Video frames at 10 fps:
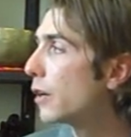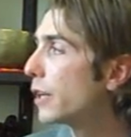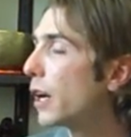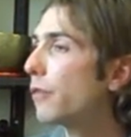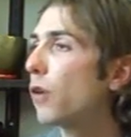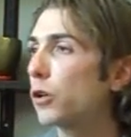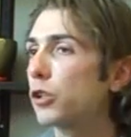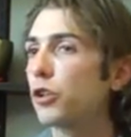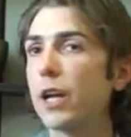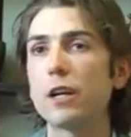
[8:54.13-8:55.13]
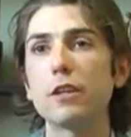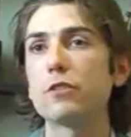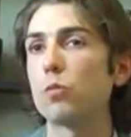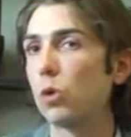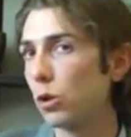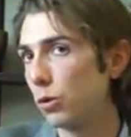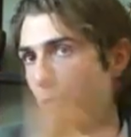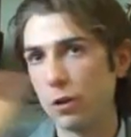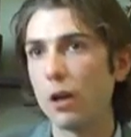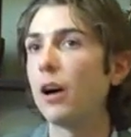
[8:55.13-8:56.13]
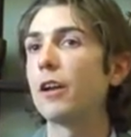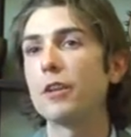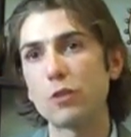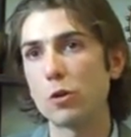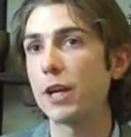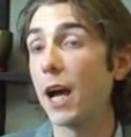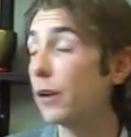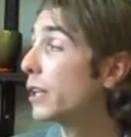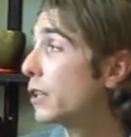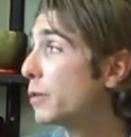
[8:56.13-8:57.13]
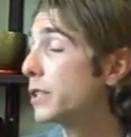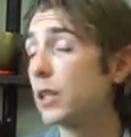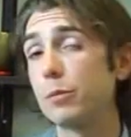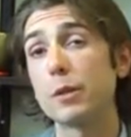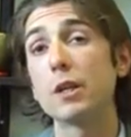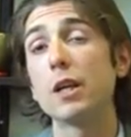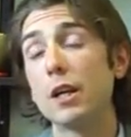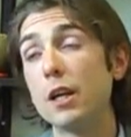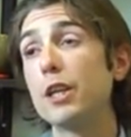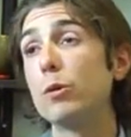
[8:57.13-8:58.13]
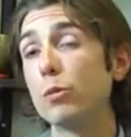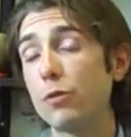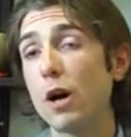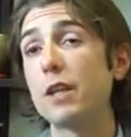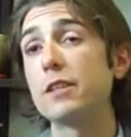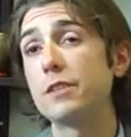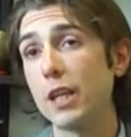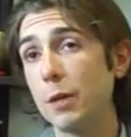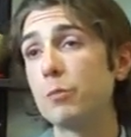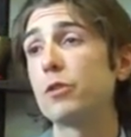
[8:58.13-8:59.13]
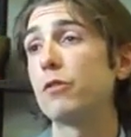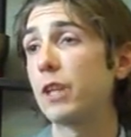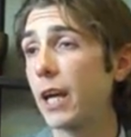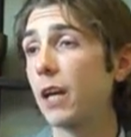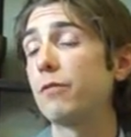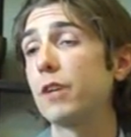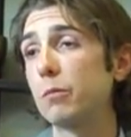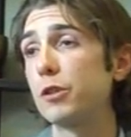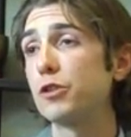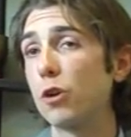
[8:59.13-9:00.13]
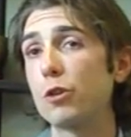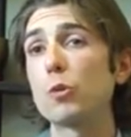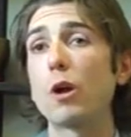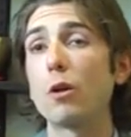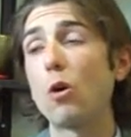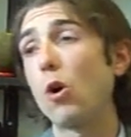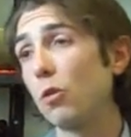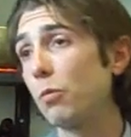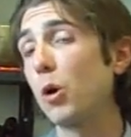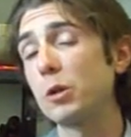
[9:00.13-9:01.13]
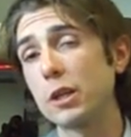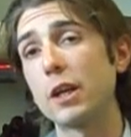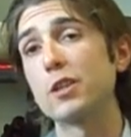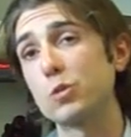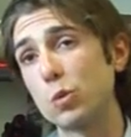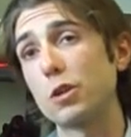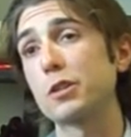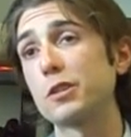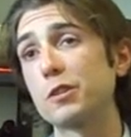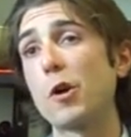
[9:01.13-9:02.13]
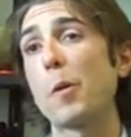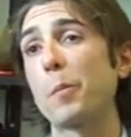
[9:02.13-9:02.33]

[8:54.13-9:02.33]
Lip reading: Yeah, Faulkner created this world, his own county in Mississippi. You will find seams of the Can family drawn throughout all of Martin Can's works. So.